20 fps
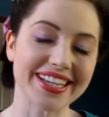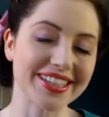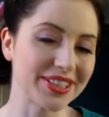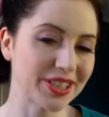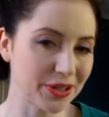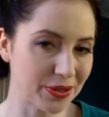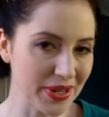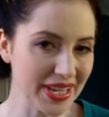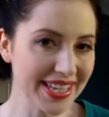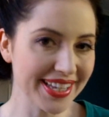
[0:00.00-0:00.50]

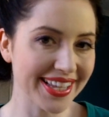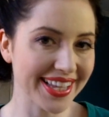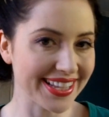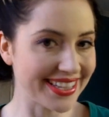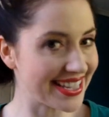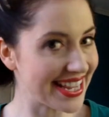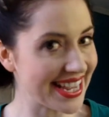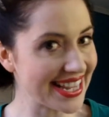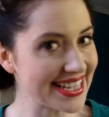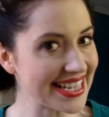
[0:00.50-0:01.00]
It's quick,
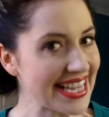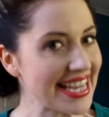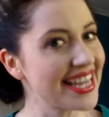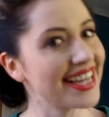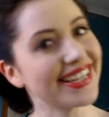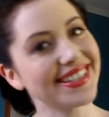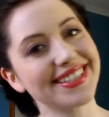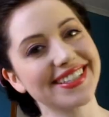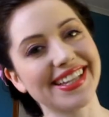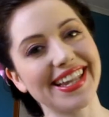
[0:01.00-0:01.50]
it's
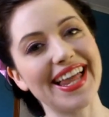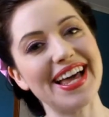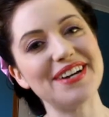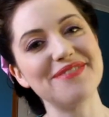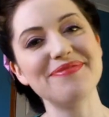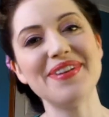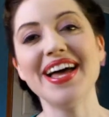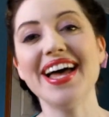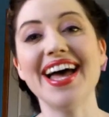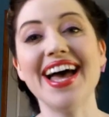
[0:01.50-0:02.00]
easy, it's
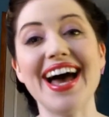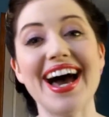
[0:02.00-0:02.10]
glam,